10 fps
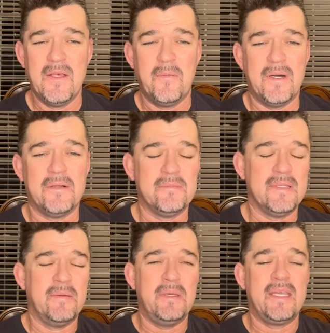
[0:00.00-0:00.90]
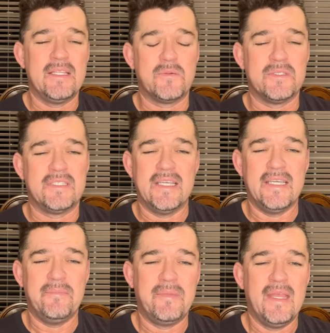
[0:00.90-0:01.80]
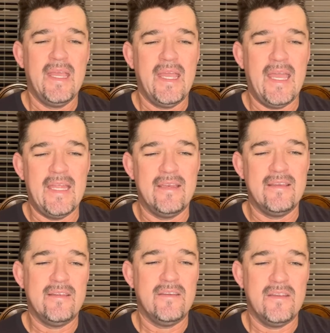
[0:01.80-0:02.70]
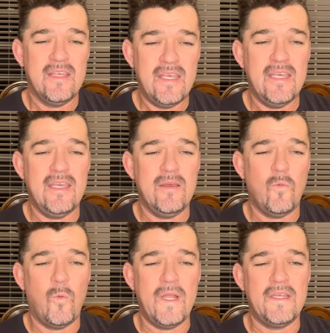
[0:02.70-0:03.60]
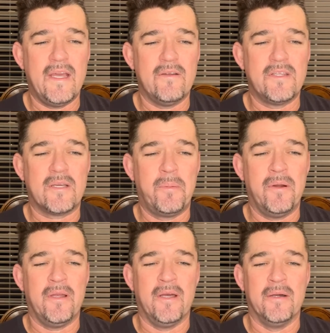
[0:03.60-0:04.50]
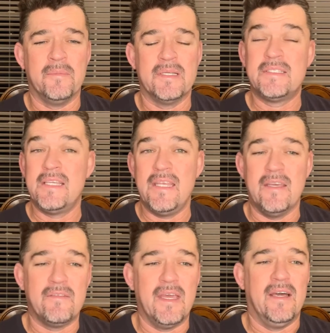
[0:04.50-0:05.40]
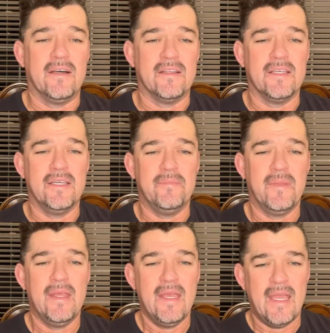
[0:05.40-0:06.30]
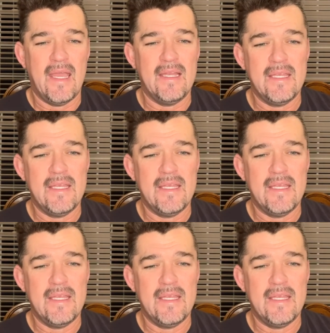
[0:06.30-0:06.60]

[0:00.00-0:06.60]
Well, it begins with saying, "And he went down to Capernaum, a city of Galilee, and